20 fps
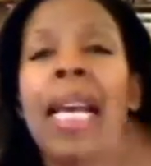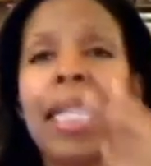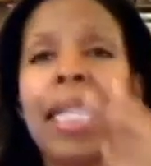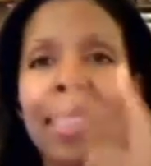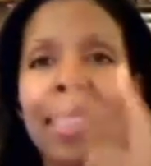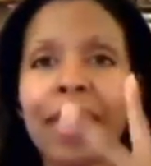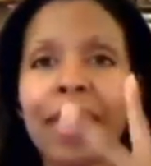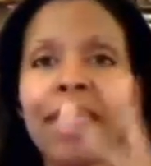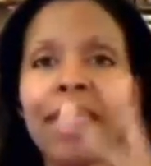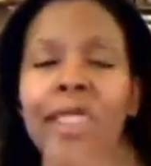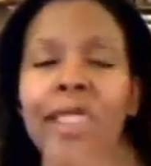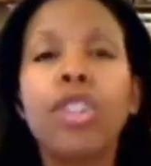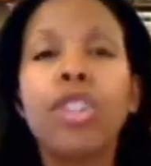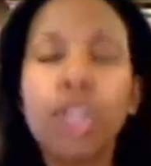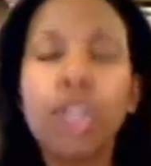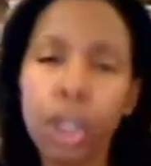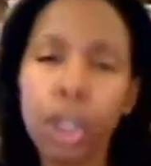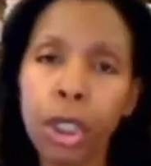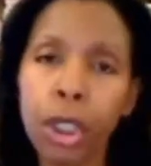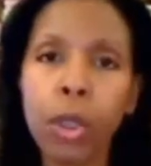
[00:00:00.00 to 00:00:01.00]
Lesson
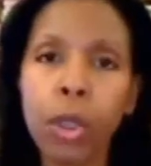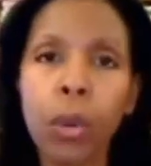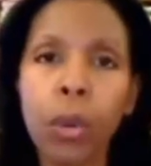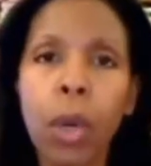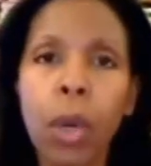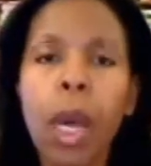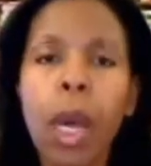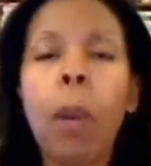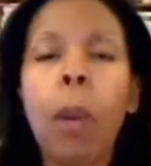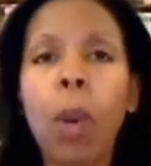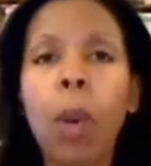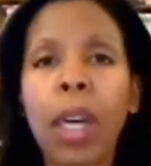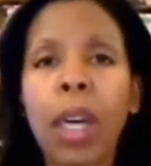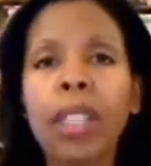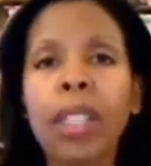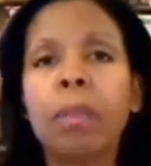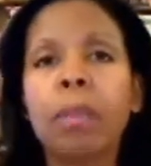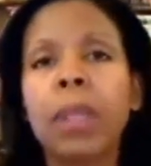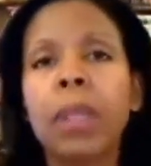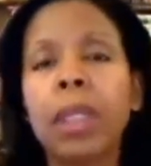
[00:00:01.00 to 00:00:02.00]
2
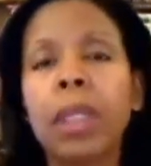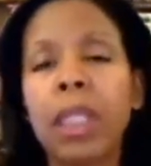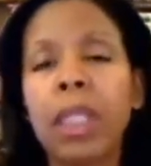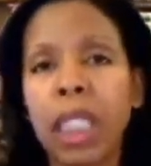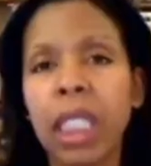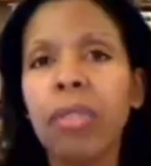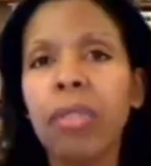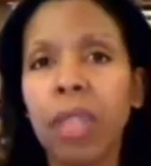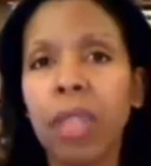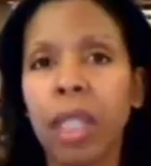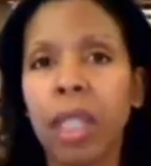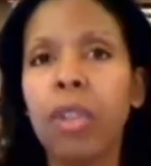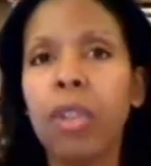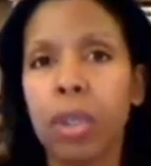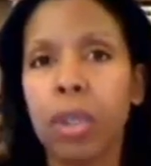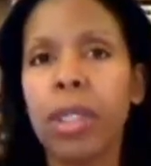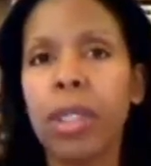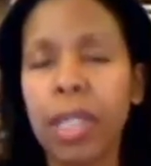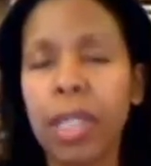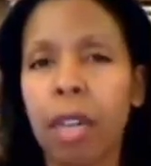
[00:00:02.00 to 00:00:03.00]
was believe in
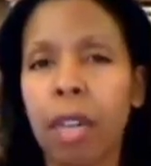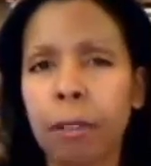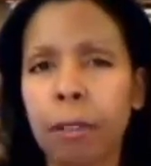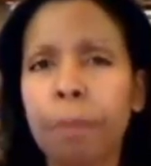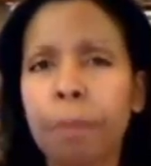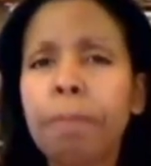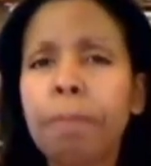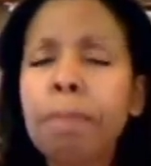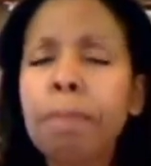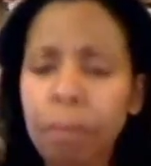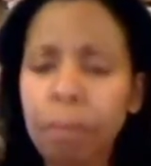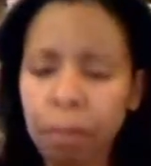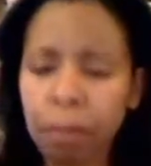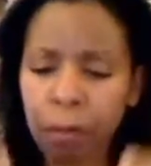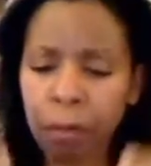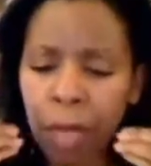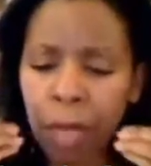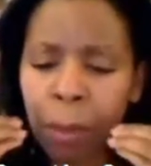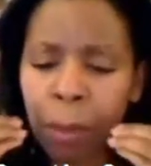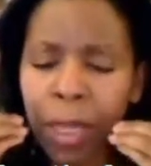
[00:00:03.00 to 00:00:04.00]
yourself.
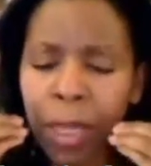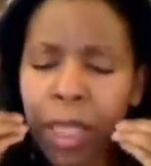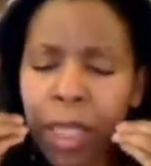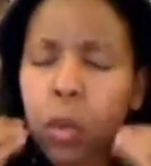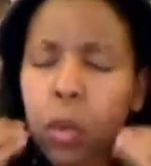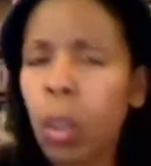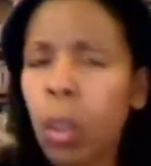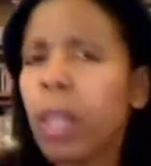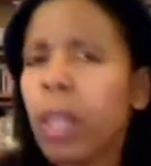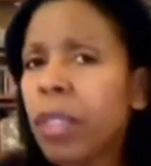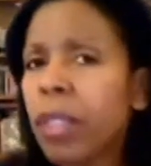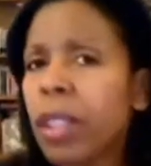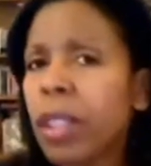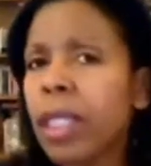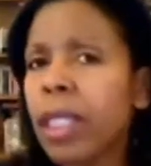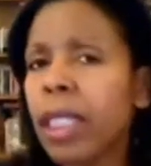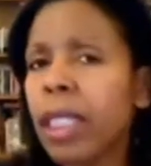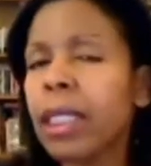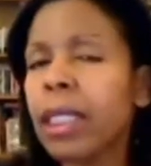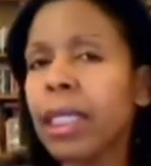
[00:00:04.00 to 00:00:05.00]
Because one of the
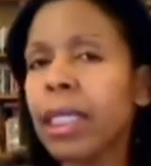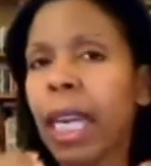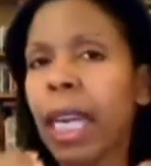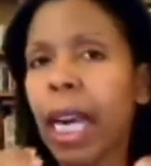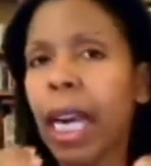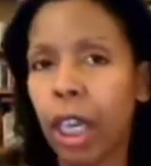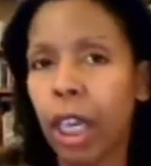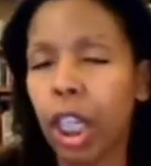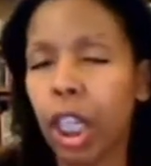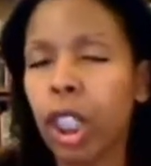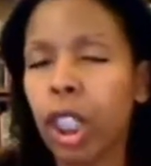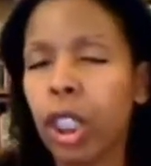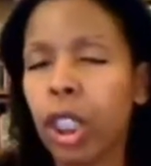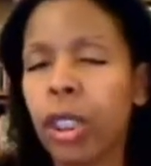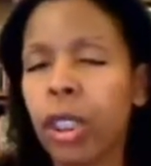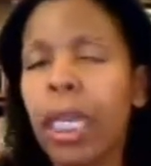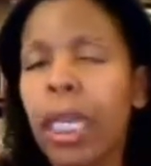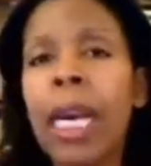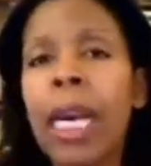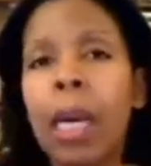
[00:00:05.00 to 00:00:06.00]
things that I
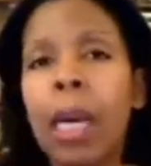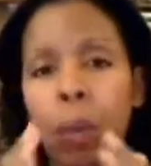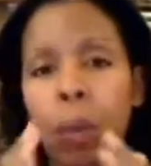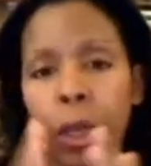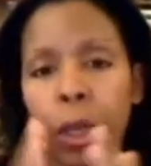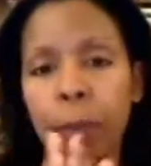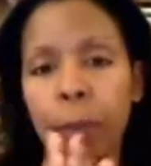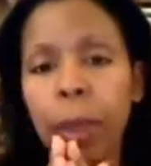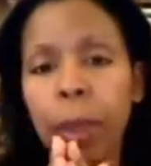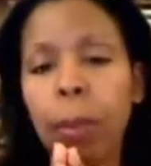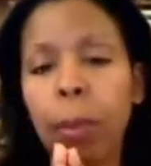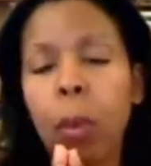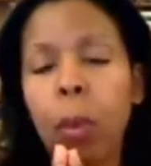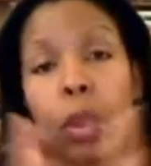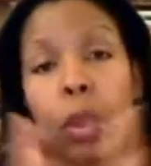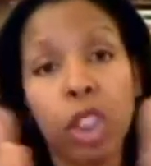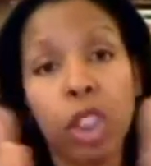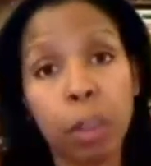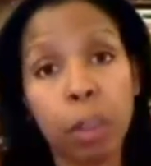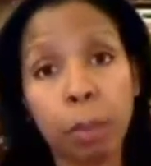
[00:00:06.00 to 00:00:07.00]
heard when people
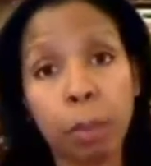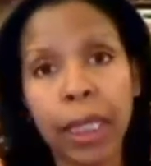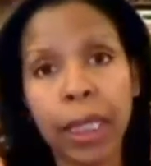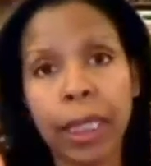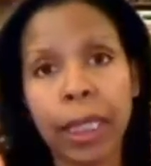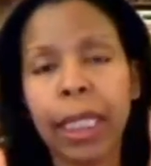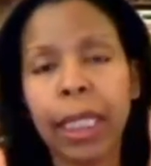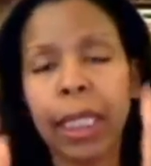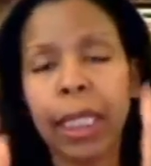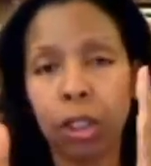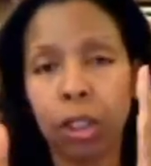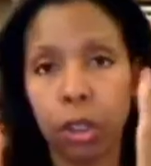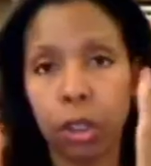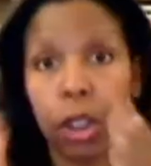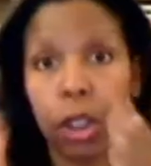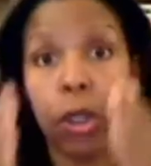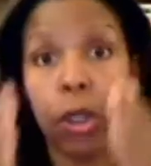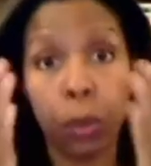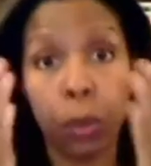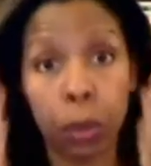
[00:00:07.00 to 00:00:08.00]
were split
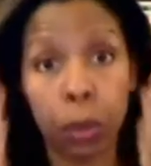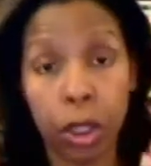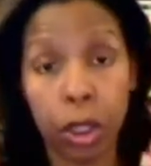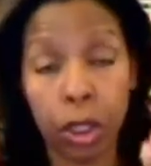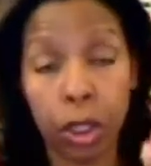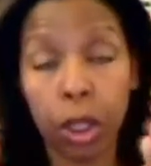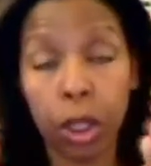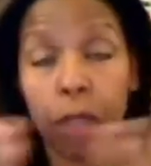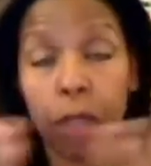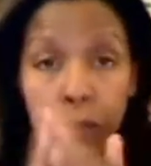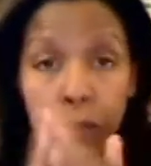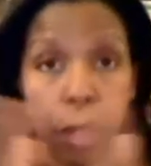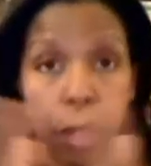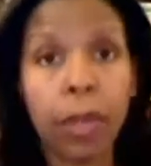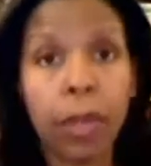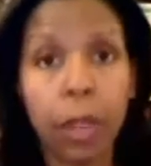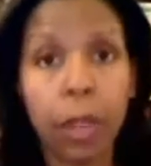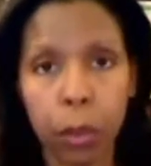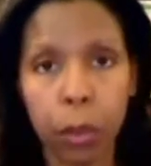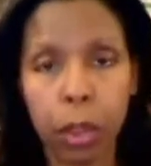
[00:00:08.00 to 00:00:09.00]
into their
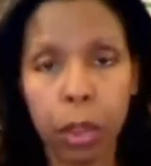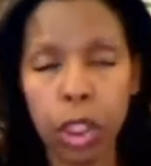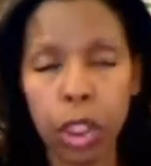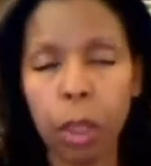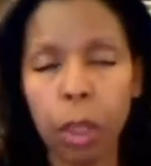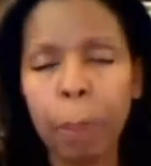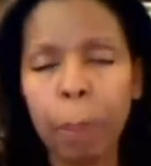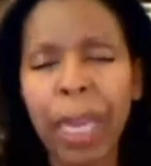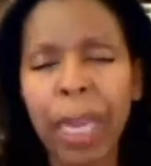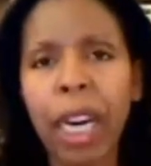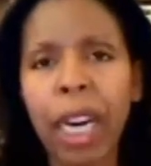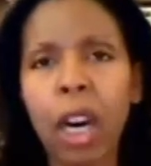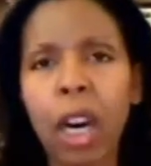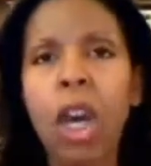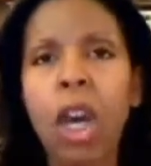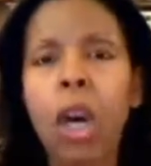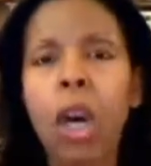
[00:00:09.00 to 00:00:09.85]
from their original pair